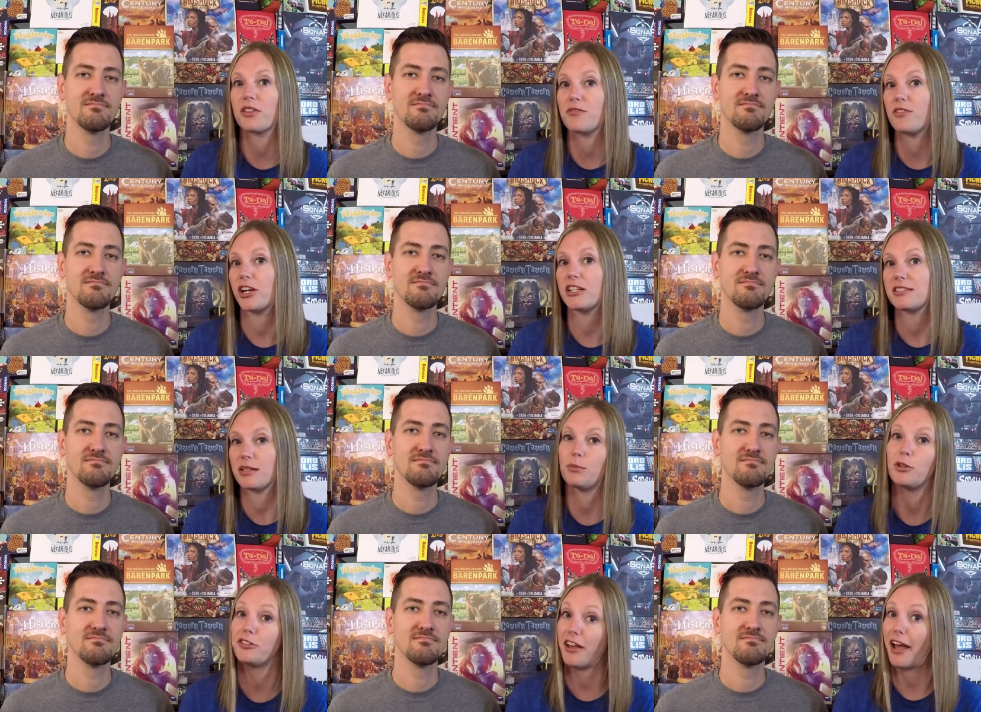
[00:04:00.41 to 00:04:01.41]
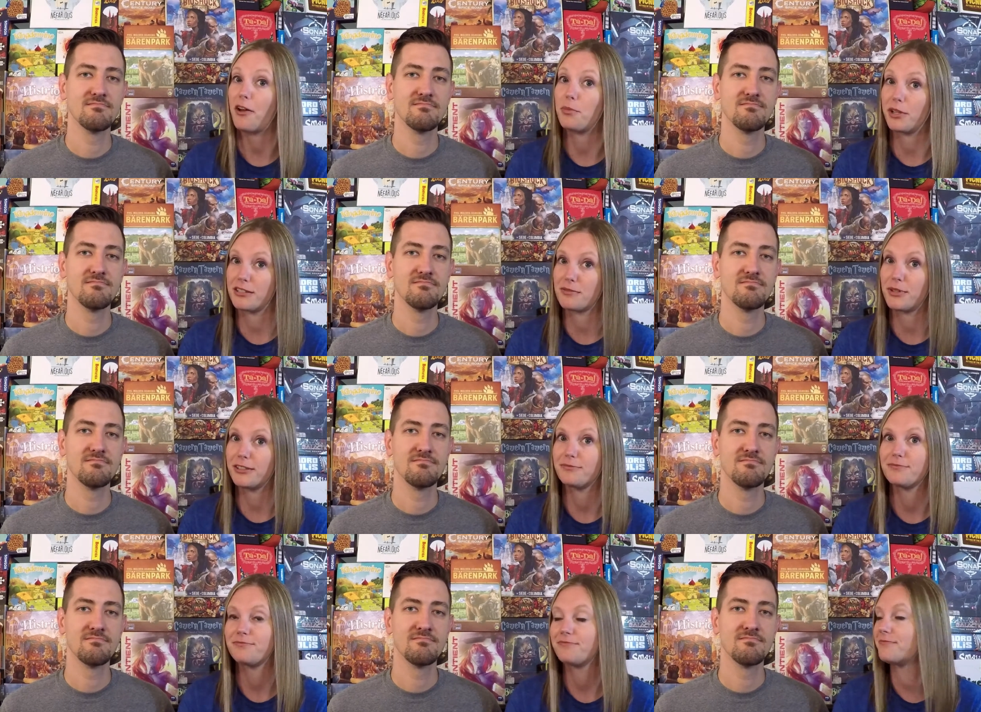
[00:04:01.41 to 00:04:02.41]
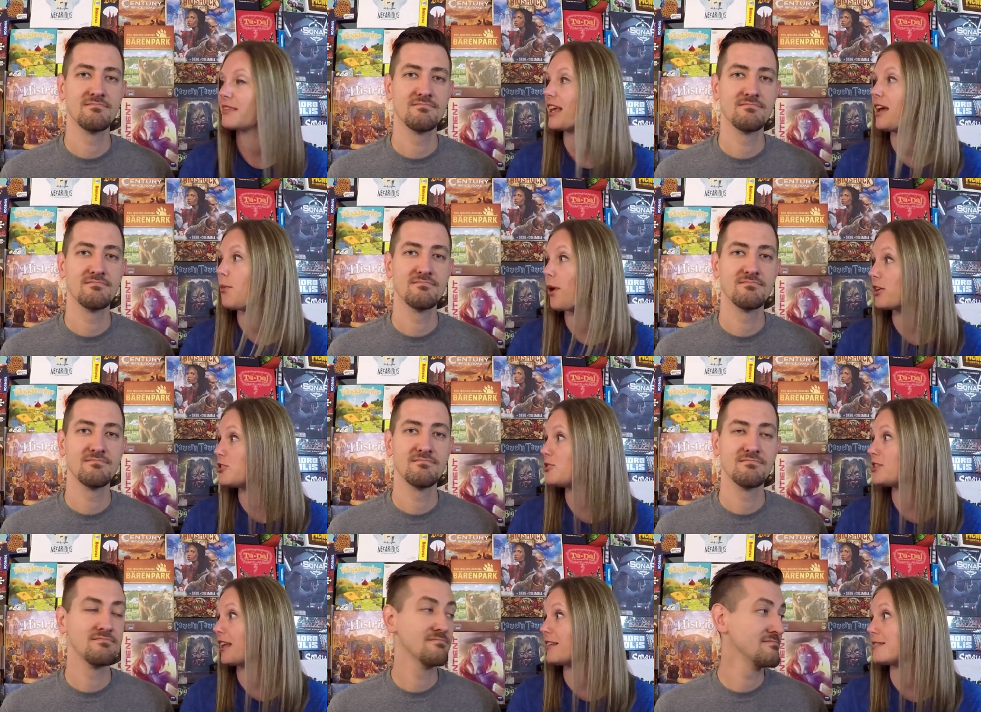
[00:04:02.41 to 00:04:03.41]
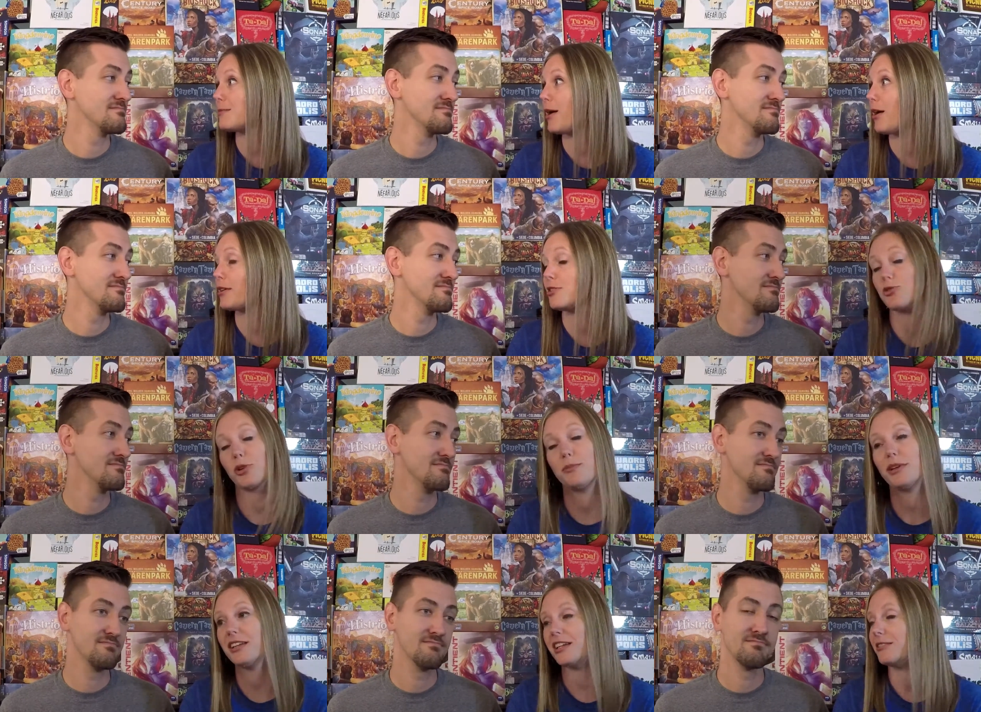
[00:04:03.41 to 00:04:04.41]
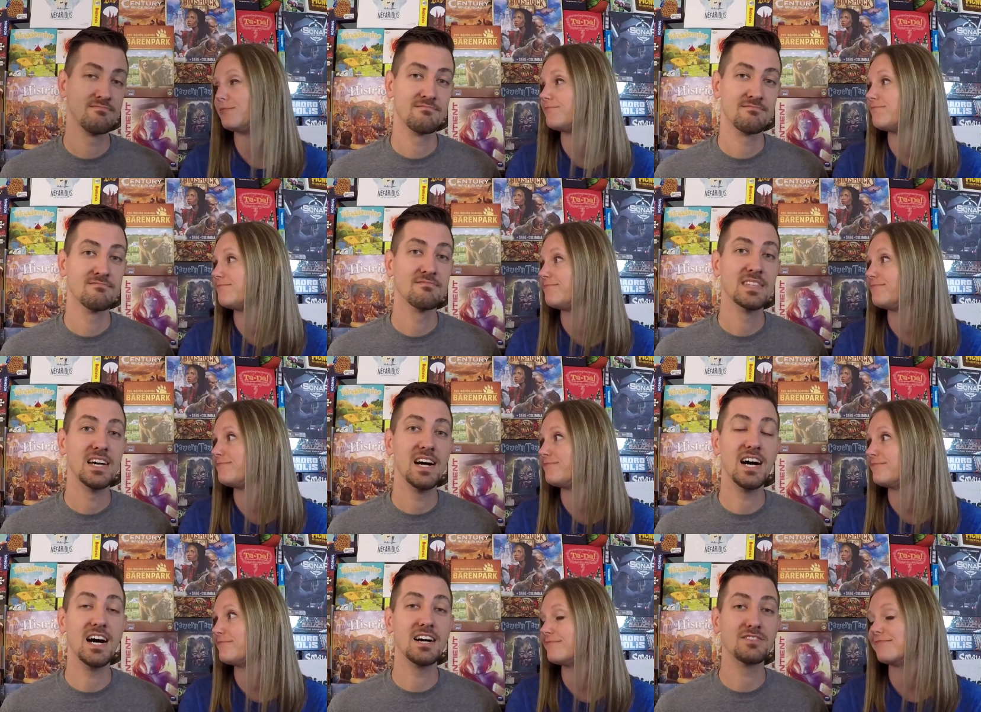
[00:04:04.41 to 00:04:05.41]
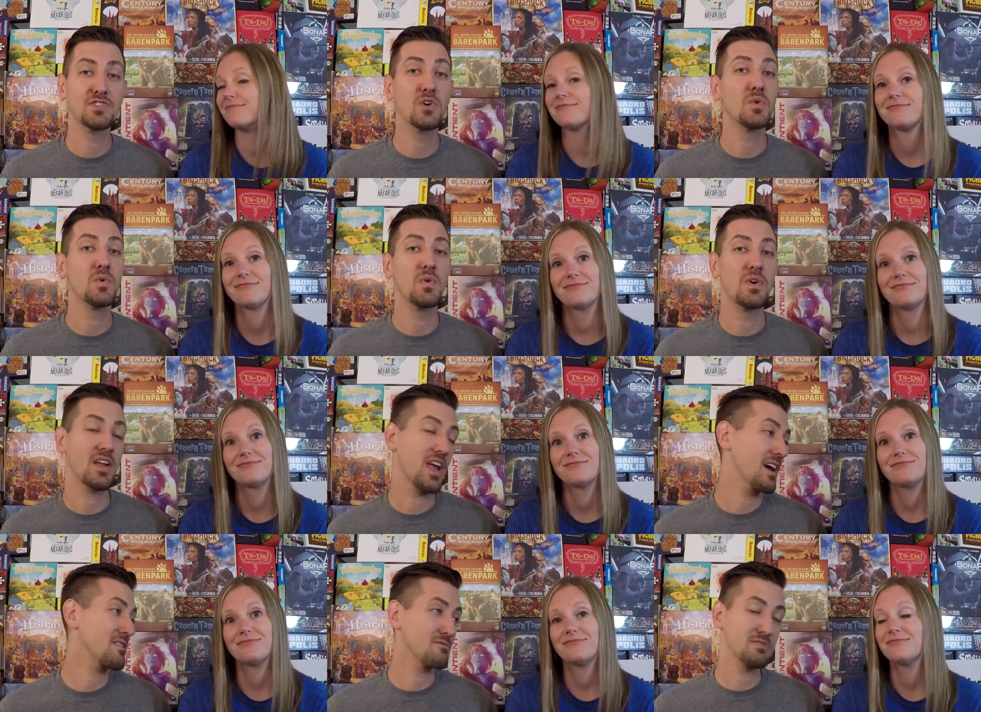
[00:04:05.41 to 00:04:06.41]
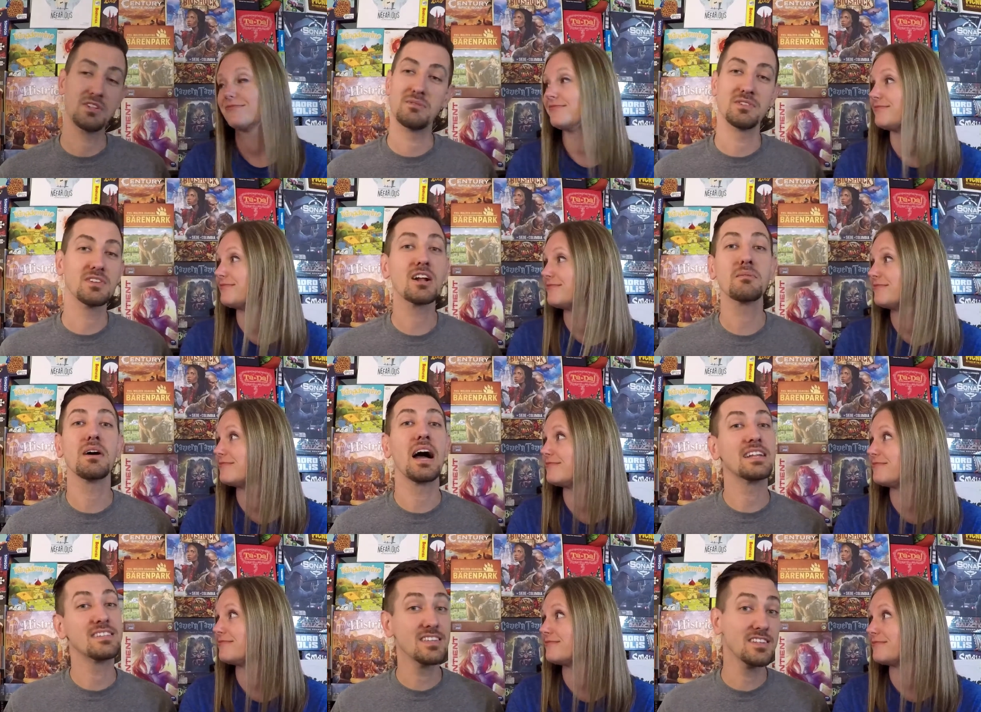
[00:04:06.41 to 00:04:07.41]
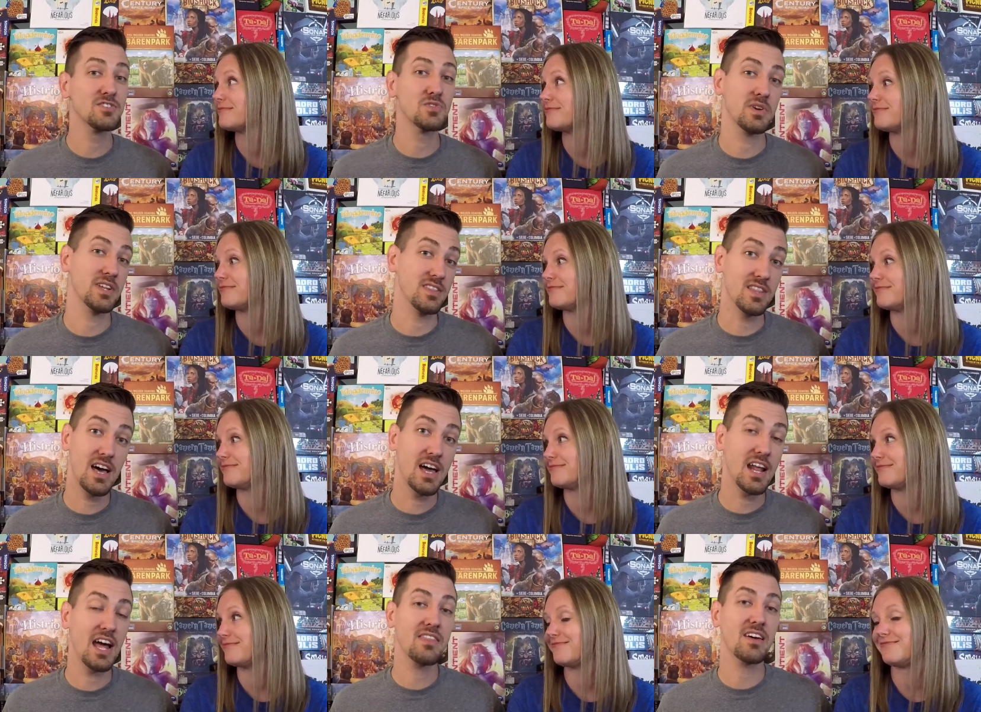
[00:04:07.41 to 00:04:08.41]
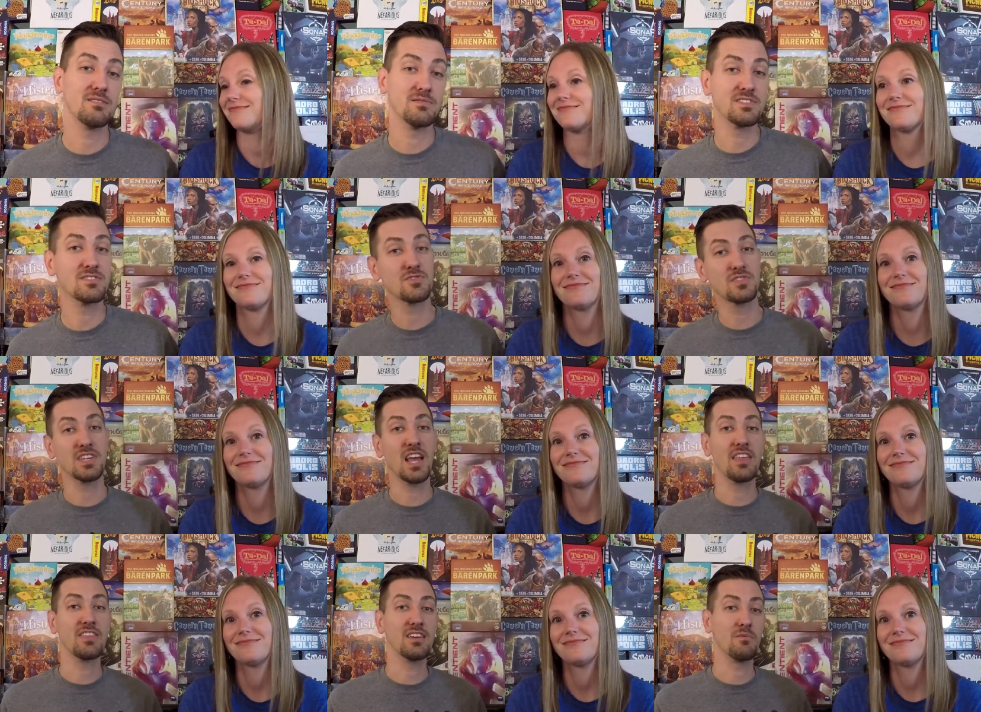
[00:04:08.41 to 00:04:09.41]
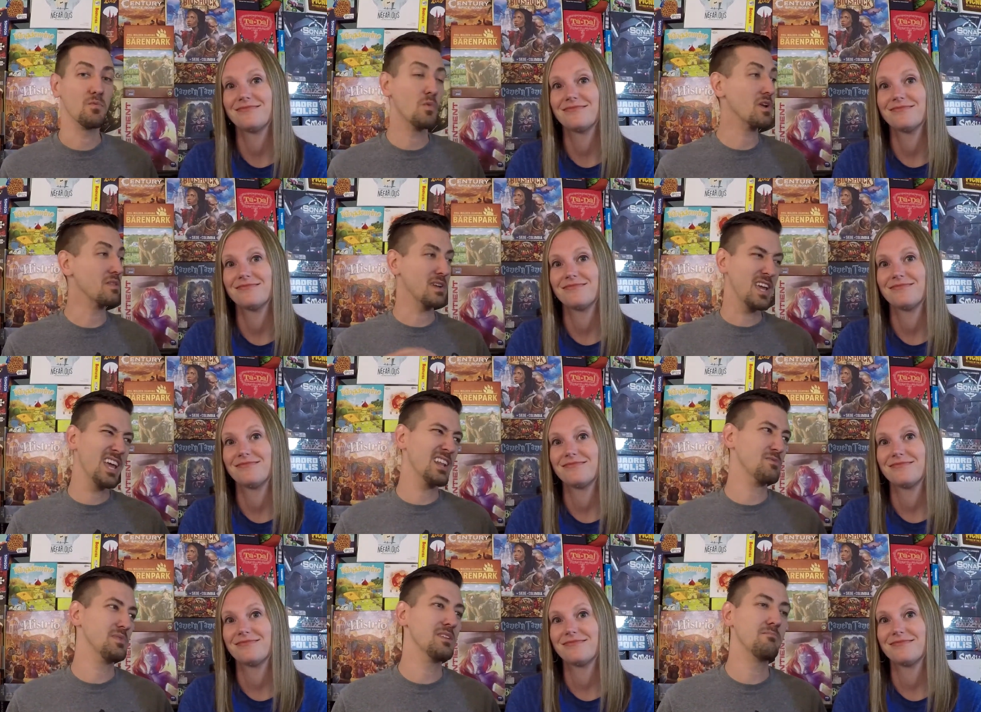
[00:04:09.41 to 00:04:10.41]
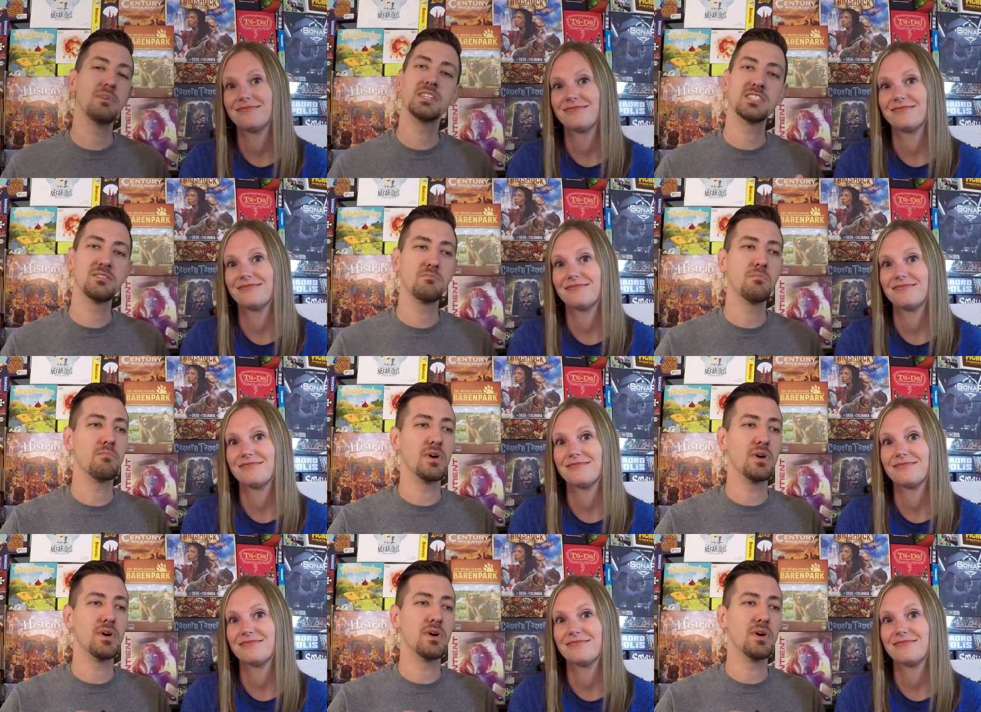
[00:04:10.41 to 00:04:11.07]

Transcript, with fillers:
Speaker 1: with a very simple tile placement. Why don't you tell us about enjoyability?
Speaker 2: Uh, so yeah, I don't really know what you're talking about. I did enjoy it a lot. I thought it was interesting. I think one of the mechanics we didn't mention,